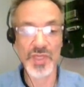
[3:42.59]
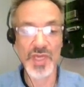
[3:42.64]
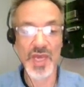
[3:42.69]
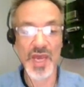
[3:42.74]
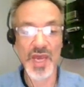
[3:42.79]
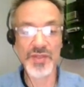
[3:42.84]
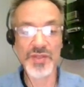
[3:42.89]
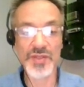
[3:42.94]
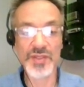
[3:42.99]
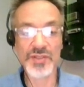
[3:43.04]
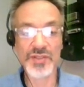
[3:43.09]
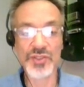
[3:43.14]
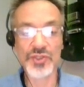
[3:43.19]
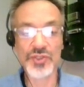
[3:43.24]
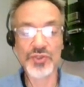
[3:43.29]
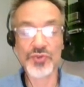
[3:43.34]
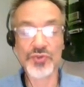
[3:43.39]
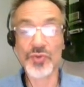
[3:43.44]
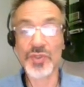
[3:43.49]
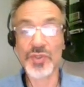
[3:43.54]
and then
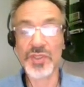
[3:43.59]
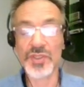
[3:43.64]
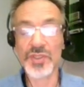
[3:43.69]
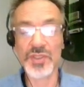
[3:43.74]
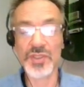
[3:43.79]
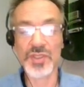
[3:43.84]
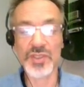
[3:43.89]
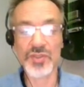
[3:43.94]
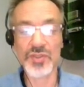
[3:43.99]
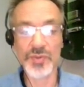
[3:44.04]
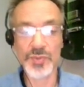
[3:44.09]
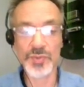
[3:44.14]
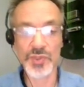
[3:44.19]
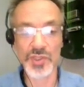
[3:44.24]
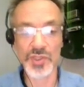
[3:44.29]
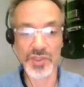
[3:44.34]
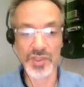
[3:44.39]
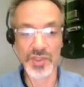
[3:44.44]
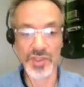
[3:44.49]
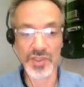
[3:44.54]
destroying the
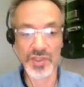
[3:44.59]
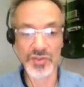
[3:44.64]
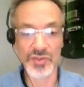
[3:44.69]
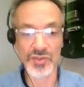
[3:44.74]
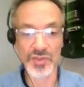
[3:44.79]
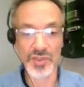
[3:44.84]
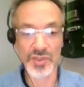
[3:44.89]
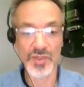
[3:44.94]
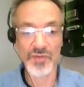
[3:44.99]
encryption keys.